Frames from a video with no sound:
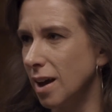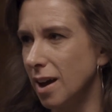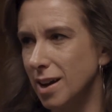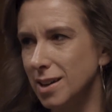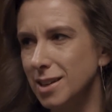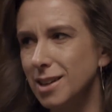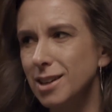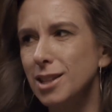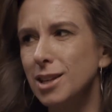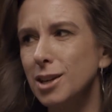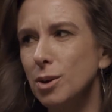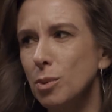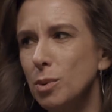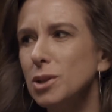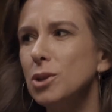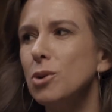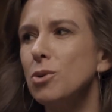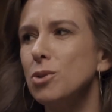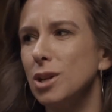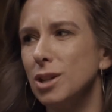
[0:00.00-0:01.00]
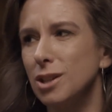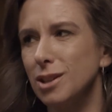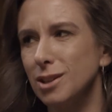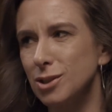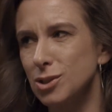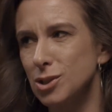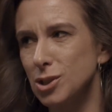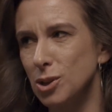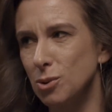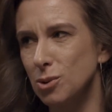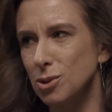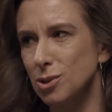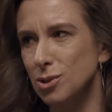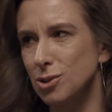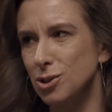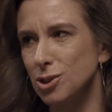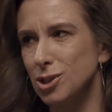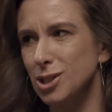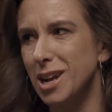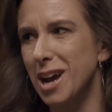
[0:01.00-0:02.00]
and I think we know that things don't
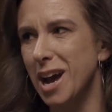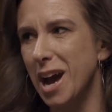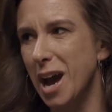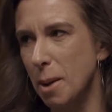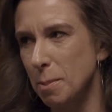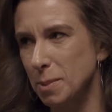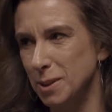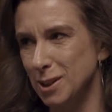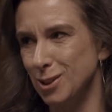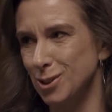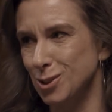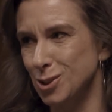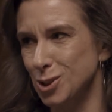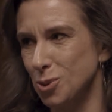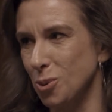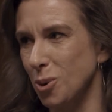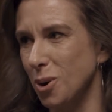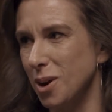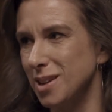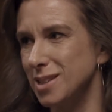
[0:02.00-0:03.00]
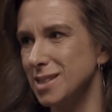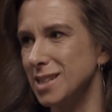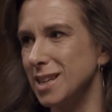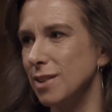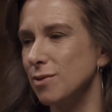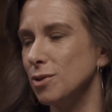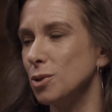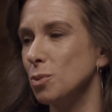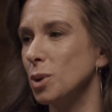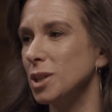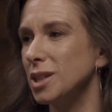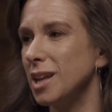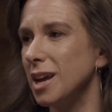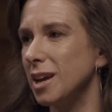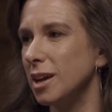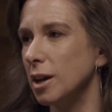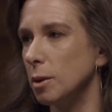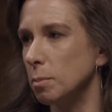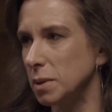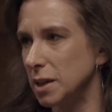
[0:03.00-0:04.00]
just happen in stories. Even when
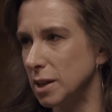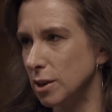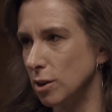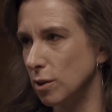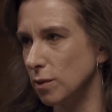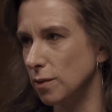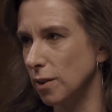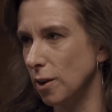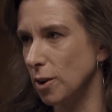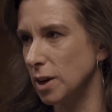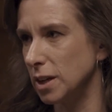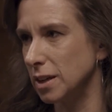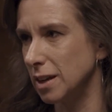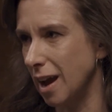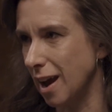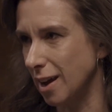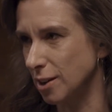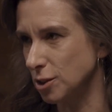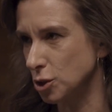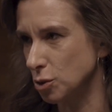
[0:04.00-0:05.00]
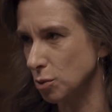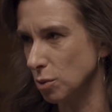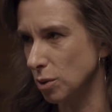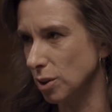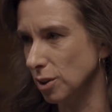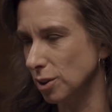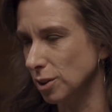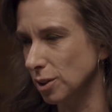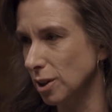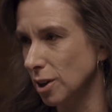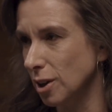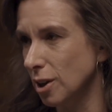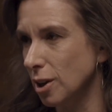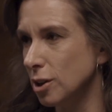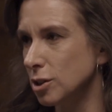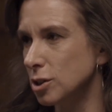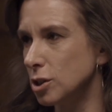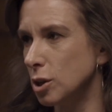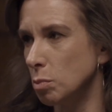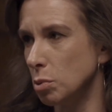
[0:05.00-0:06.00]
they appear very natural,
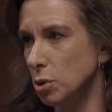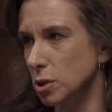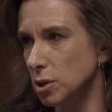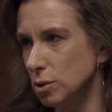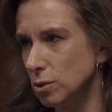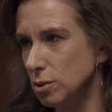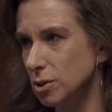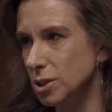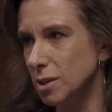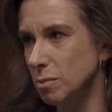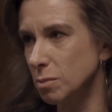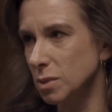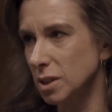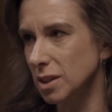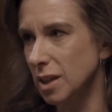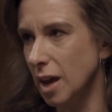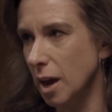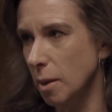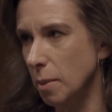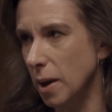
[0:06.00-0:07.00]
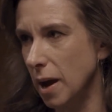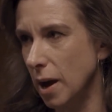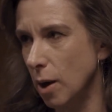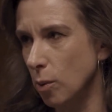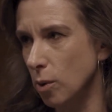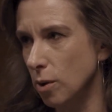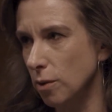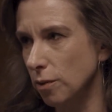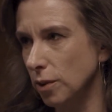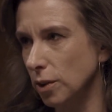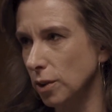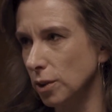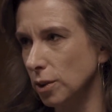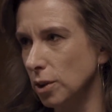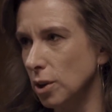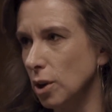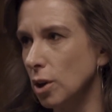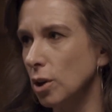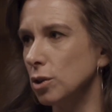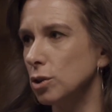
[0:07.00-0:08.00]
to produce something that
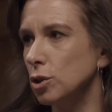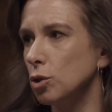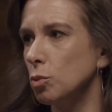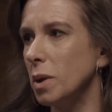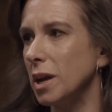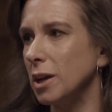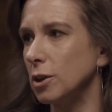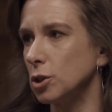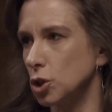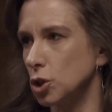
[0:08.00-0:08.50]
powerful, you make